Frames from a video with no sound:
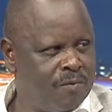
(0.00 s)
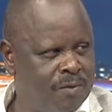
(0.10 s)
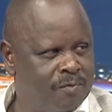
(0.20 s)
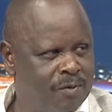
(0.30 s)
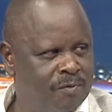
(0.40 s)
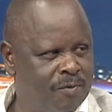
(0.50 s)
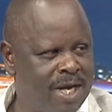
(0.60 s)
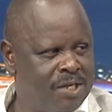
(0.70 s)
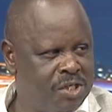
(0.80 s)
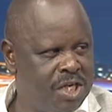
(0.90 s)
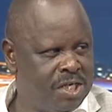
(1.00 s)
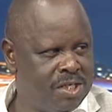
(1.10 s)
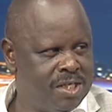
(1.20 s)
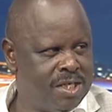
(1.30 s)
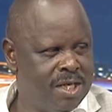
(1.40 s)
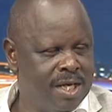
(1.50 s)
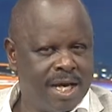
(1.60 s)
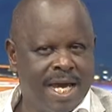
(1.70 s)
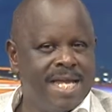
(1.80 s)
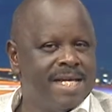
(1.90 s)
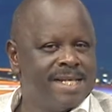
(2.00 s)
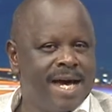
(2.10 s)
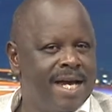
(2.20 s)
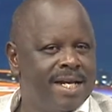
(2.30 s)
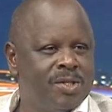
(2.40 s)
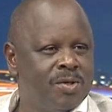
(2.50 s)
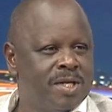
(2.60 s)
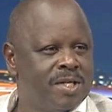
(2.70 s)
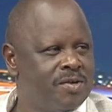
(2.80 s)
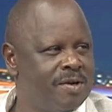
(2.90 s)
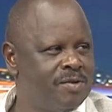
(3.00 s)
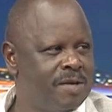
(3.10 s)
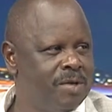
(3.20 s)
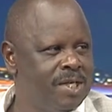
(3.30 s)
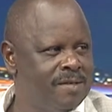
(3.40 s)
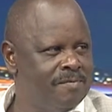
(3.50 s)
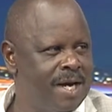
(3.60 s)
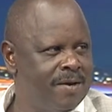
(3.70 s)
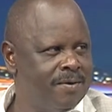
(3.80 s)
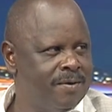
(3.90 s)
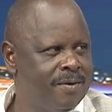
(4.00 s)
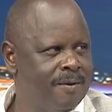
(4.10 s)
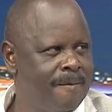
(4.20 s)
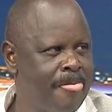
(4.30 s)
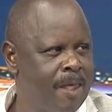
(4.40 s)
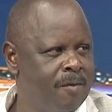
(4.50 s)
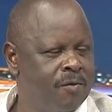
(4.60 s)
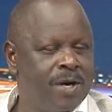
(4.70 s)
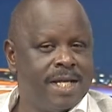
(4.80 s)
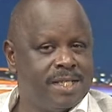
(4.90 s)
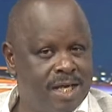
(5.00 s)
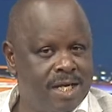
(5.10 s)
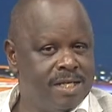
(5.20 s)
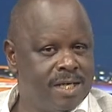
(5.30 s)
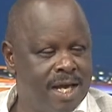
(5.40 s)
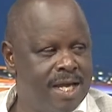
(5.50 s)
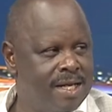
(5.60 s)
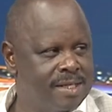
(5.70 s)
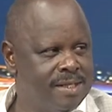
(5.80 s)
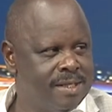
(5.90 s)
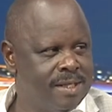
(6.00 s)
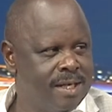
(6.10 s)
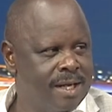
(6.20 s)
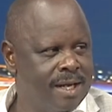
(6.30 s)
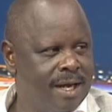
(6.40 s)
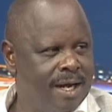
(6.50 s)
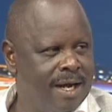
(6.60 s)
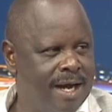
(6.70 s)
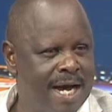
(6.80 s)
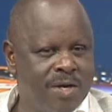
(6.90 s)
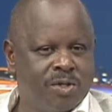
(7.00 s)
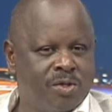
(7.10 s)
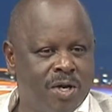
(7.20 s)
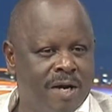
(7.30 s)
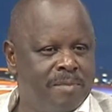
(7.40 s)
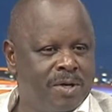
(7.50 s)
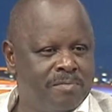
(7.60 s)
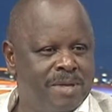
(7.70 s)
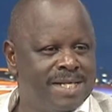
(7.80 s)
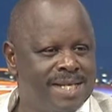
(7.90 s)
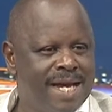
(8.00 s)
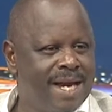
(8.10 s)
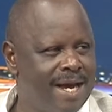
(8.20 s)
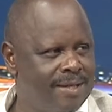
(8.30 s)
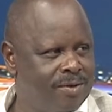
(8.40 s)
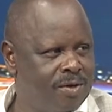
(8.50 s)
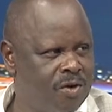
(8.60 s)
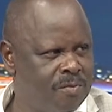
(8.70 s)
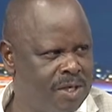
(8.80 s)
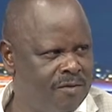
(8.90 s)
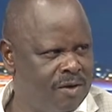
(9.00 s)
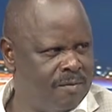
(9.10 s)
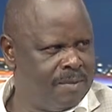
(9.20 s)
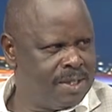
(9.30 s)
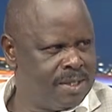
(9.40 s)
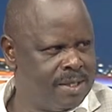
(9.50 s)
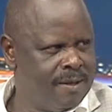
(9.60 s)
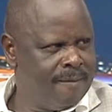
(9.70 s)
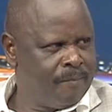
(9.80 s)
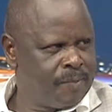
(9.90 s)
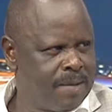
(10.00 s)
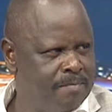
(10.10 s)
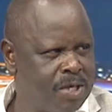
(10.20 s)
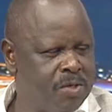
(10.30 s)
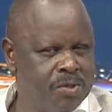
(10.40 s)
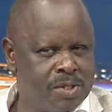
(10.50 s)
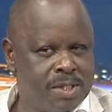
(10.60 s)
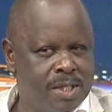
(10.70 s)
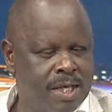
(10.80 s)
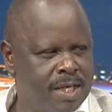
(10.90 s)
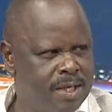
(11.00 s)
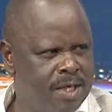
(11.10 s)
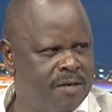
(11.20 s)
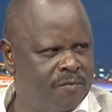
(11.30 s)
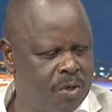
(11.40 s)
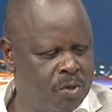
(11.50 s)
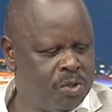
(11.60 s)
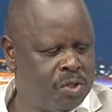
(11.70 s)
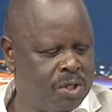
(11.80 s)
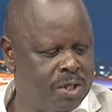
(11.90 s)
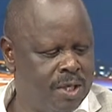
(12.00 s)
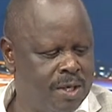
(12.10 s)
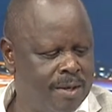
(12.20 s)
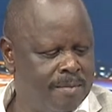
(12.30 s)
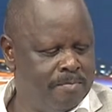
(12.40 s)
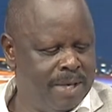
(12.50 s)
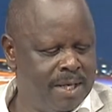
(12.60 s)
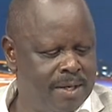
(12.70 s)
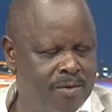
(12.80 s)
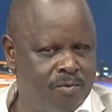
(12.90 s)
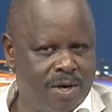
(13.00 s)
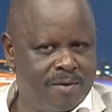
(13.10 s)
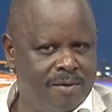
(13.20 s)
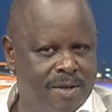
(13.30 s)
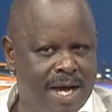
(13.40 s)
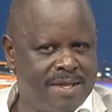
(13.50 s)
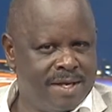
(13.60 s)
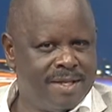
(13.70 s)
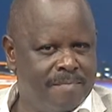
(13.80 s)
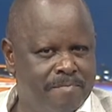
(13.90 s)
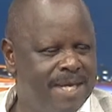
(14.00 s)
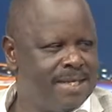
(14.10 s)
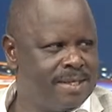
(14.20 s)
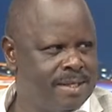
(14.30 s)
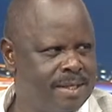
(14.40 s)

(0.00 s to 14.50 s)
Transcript: for, for, for a change, Kenyans are hardly talking tri tribalism now. For a change, Kenyans uh, are not talking about being sidelined on economic development. Because uh, devolution being one, I think the best